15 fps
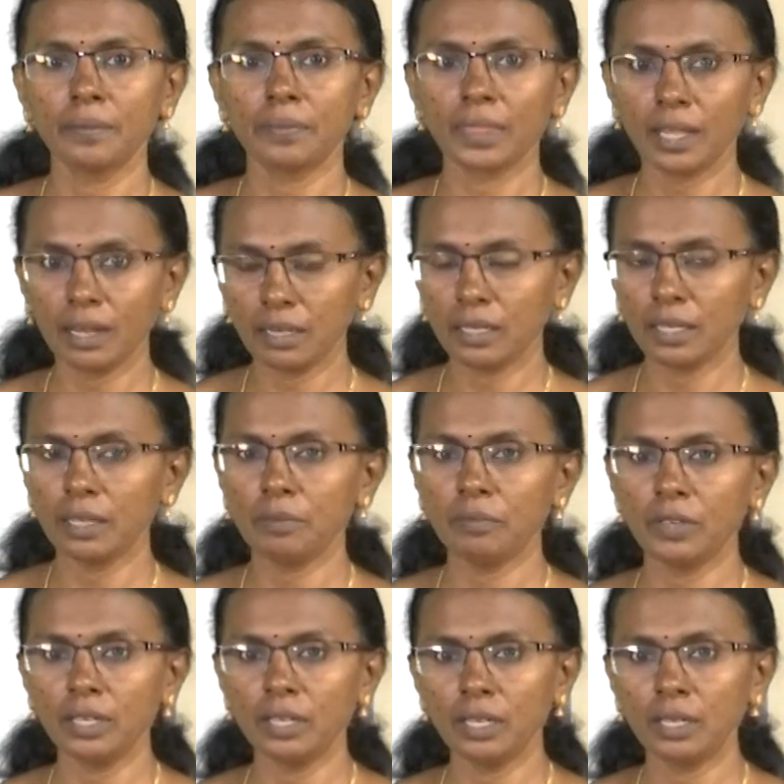that time
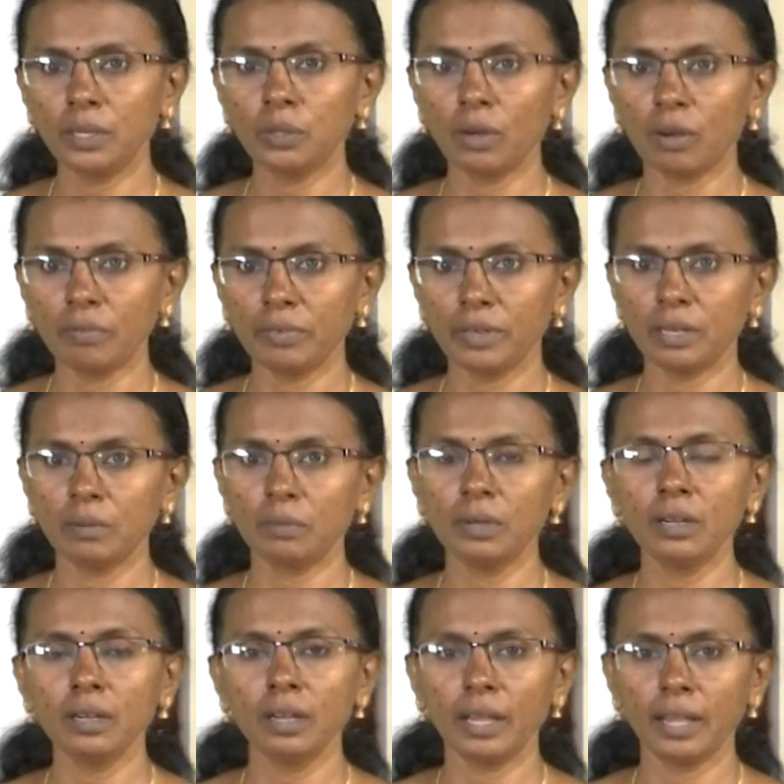we need to offer our
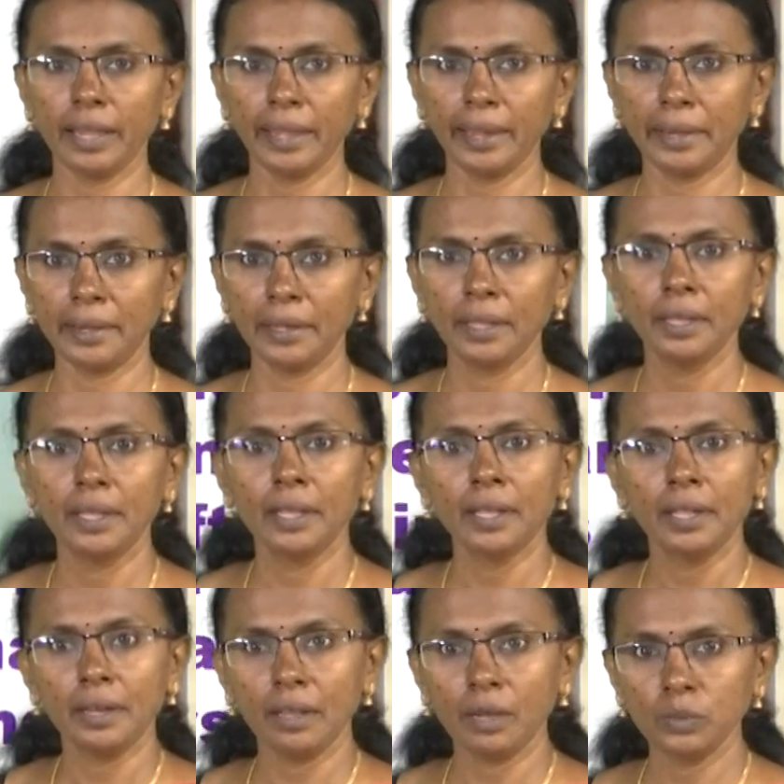hand.
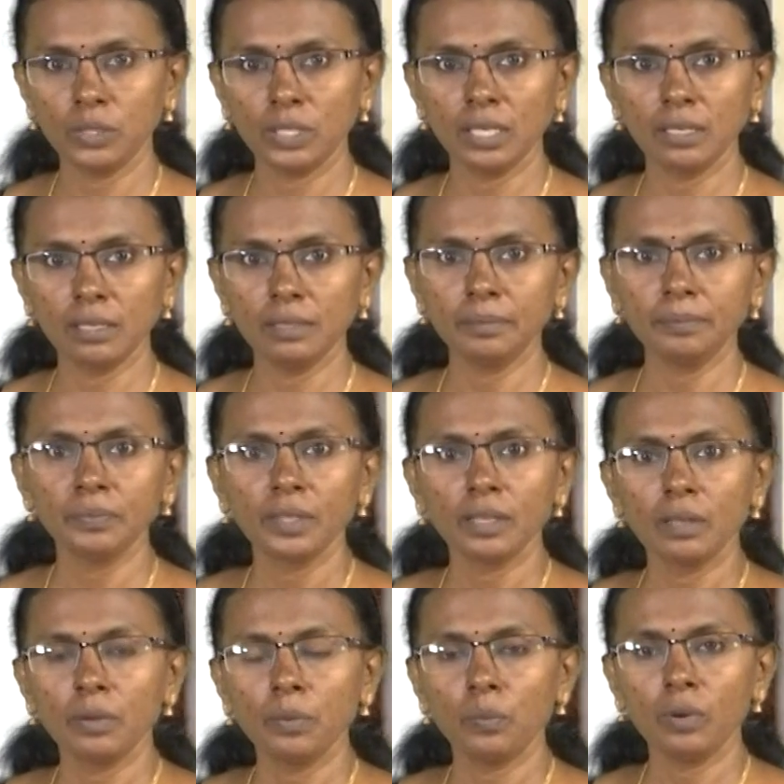Now children
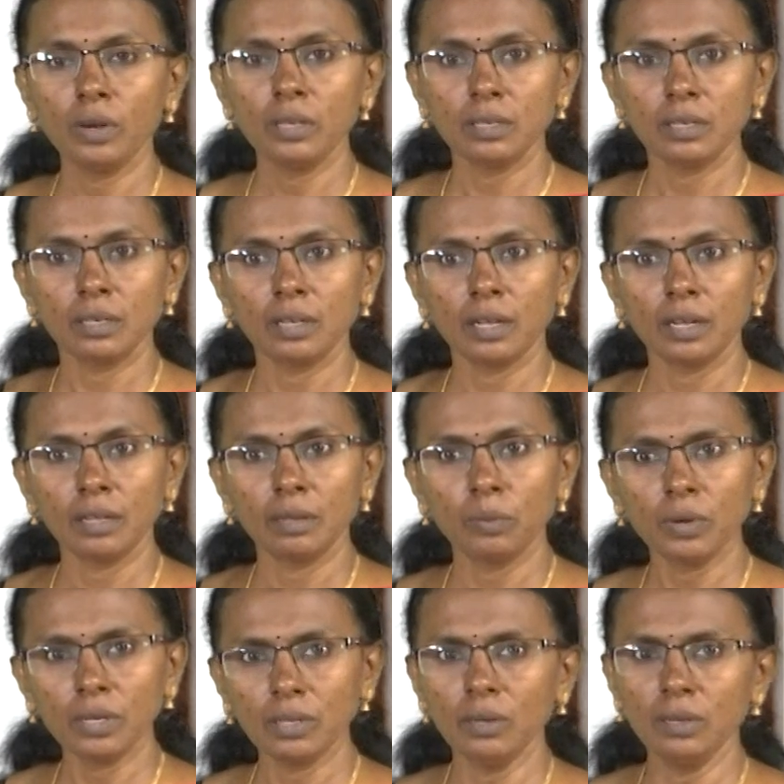what
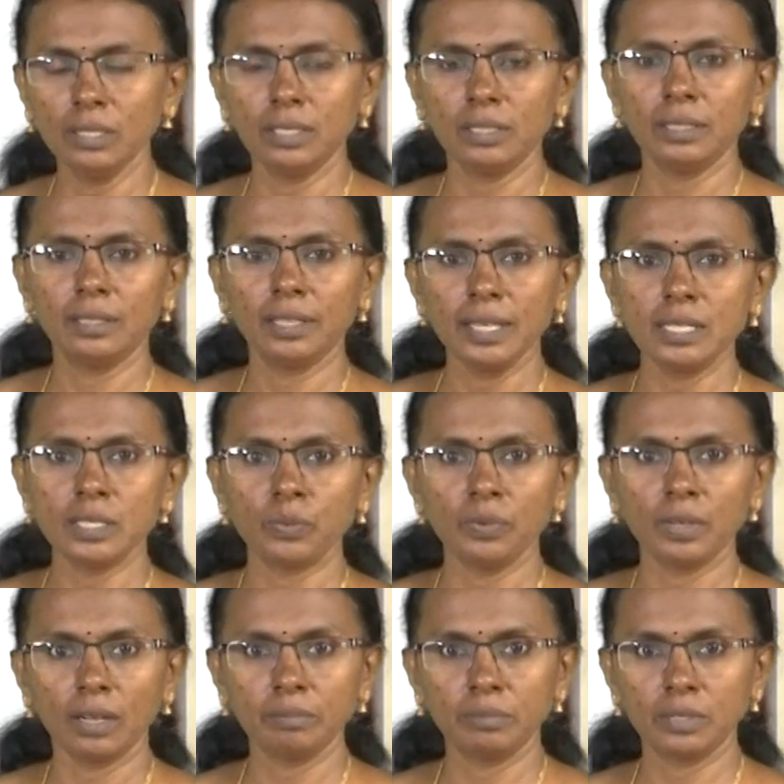what all the things we
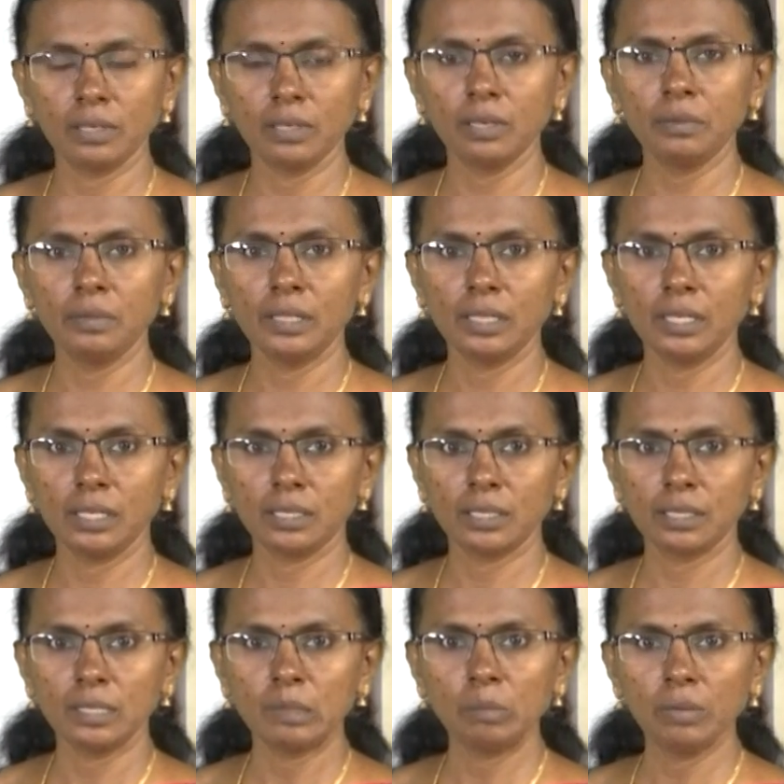observe in this.
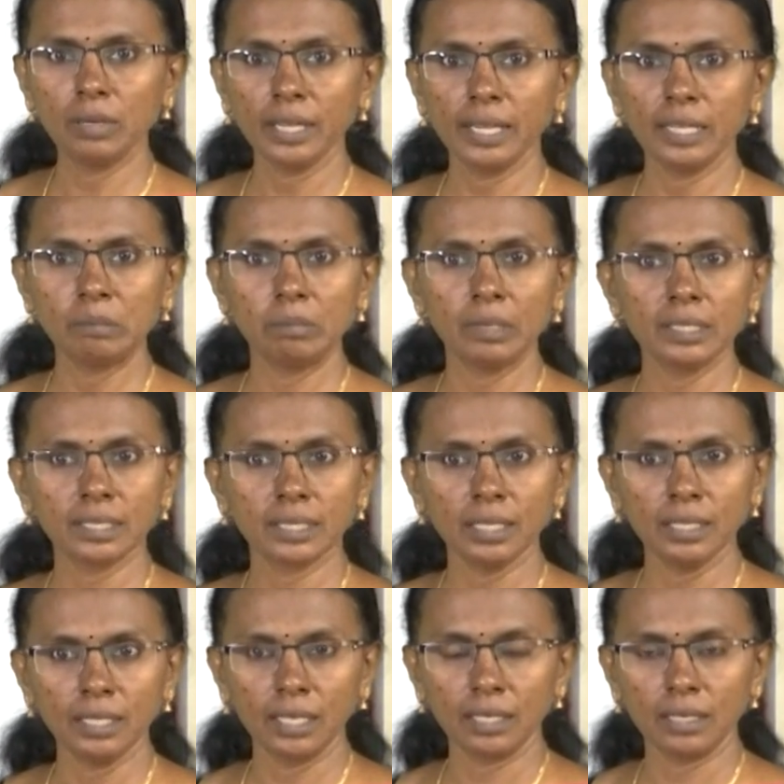The polite bus
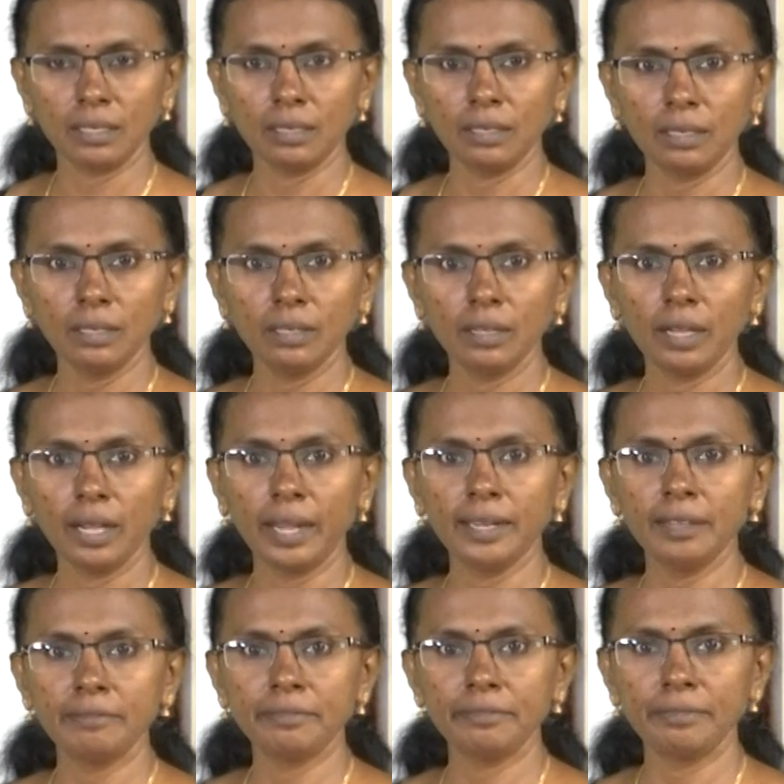conductor had
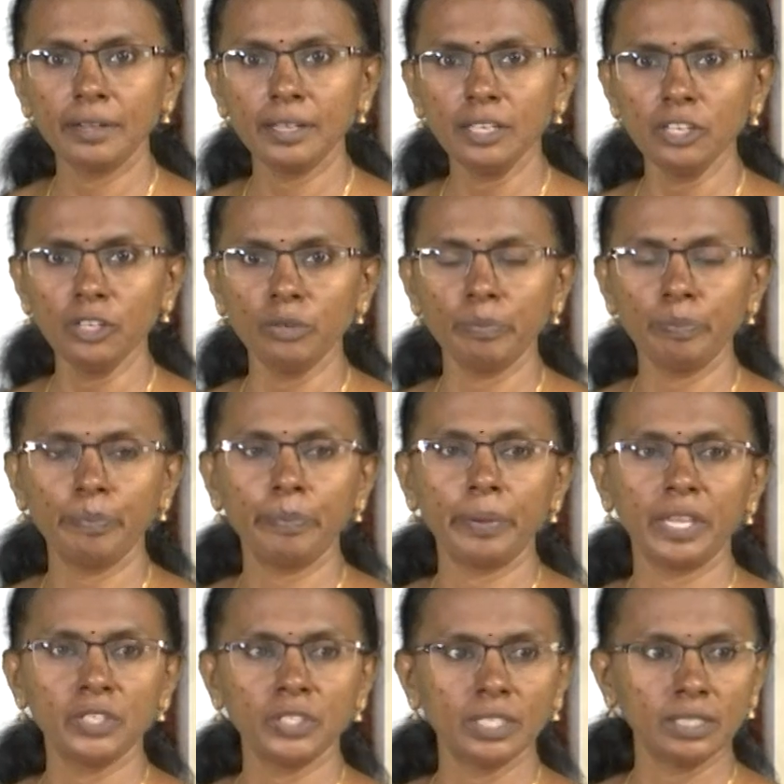a fund of
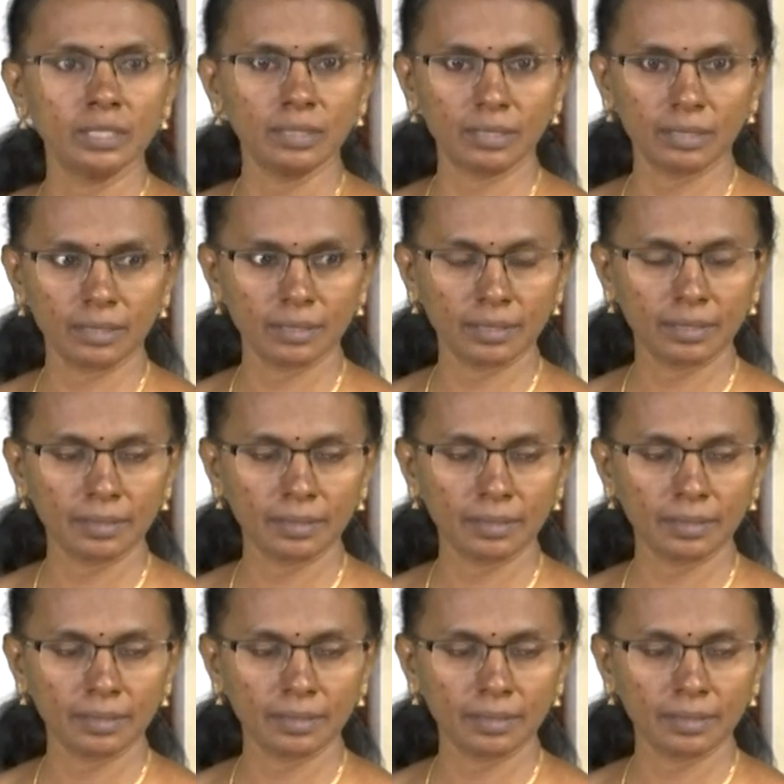patience.